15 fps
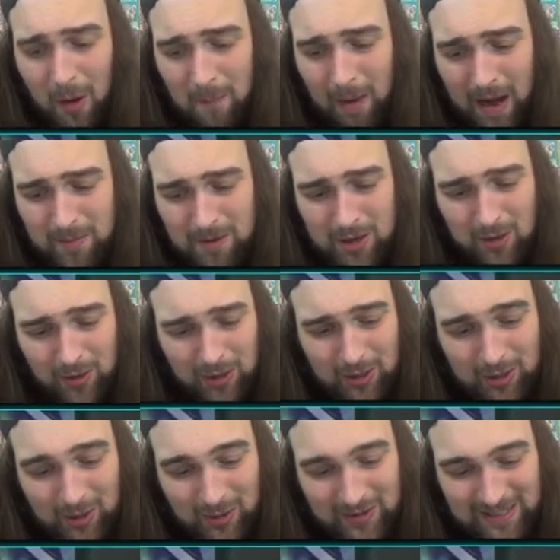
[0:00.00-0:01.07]
Maybe you
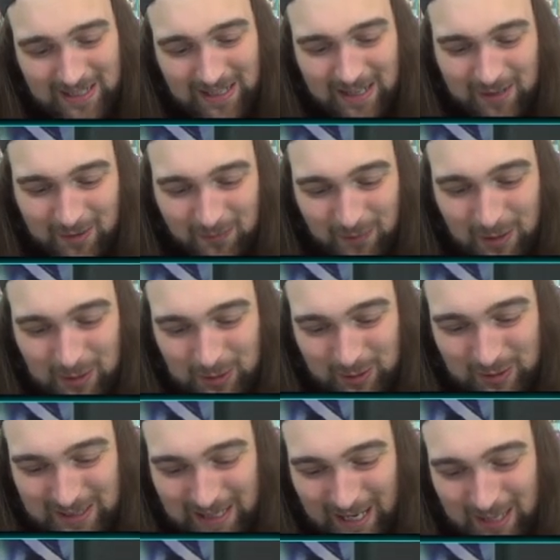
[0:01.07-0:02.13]
could use it in
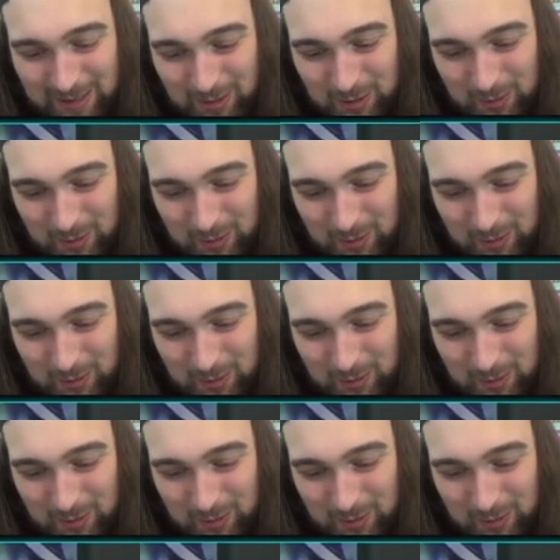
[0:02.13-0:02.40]
future skits